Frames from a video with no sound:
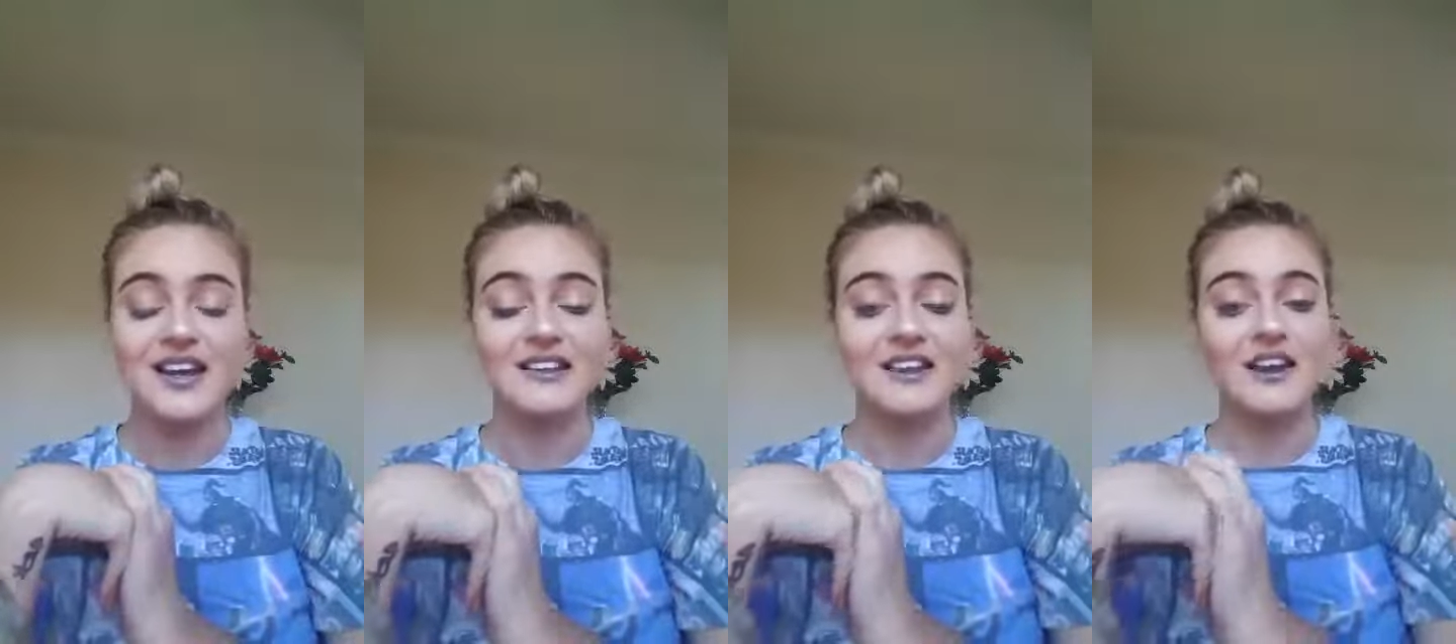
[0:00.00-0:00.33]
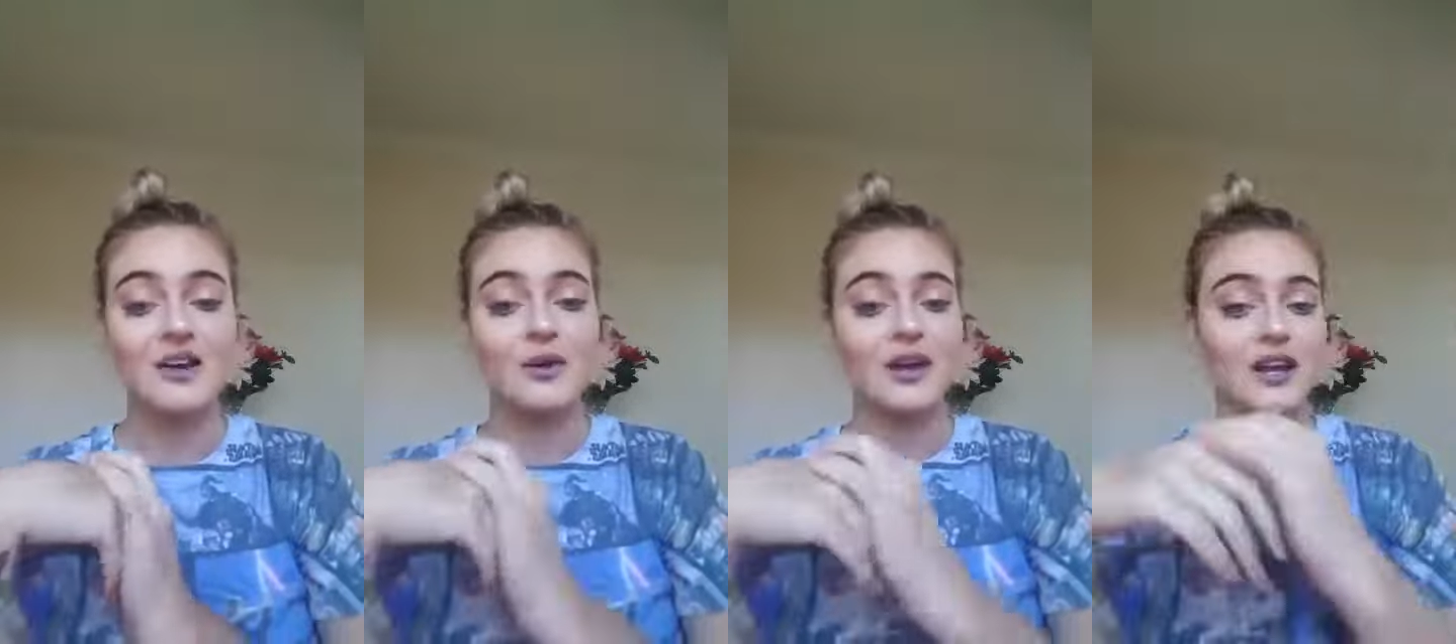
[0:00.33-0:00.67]
And then
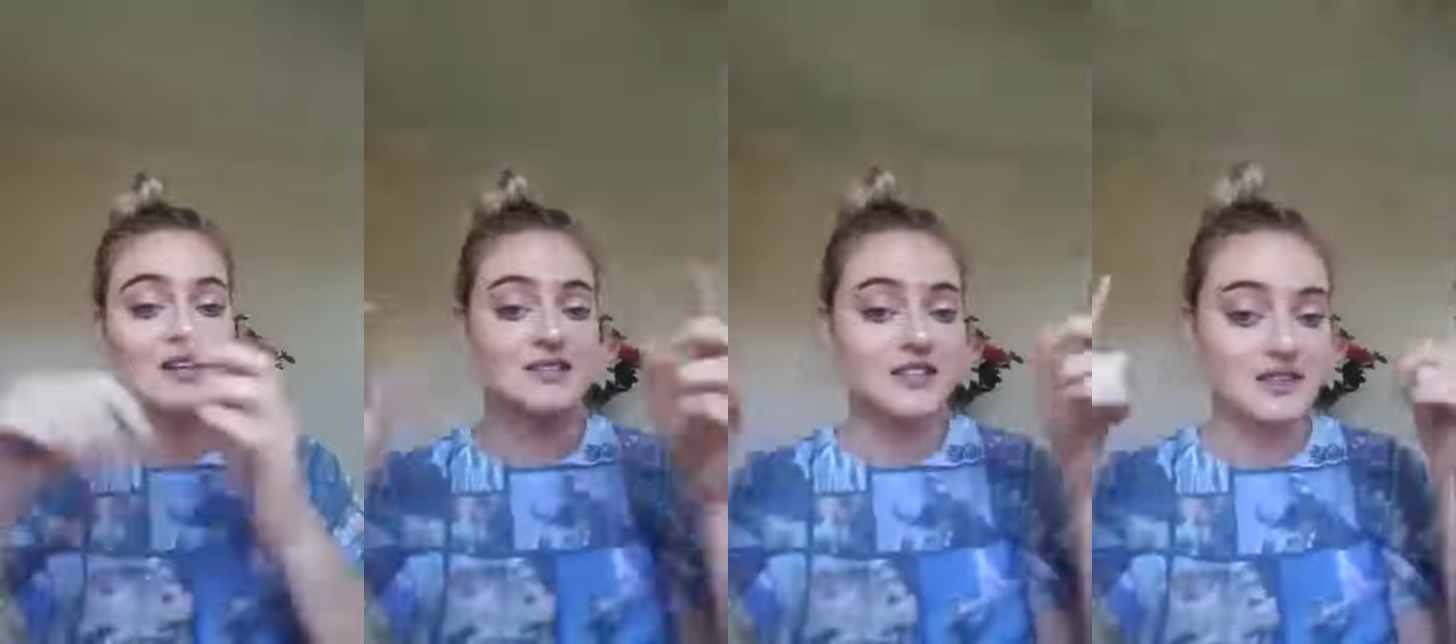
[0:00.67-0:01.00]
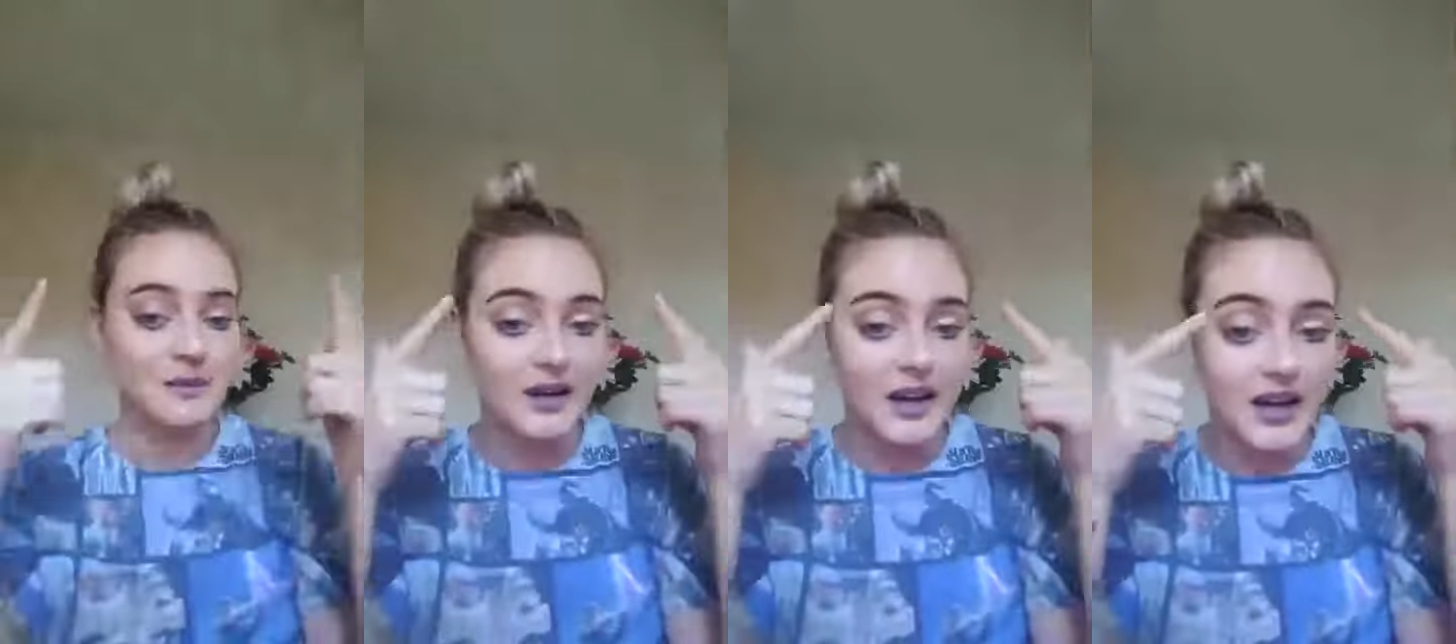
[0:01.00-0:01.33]
I went and did
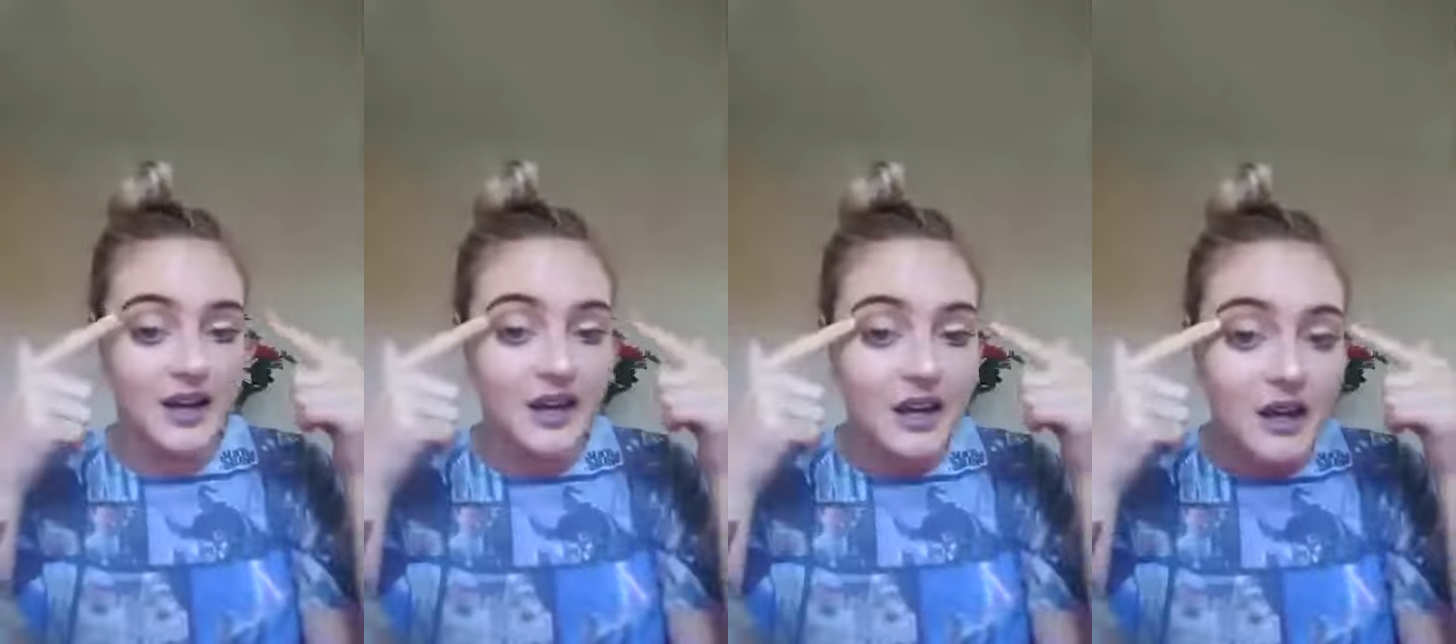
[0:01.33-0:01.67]
my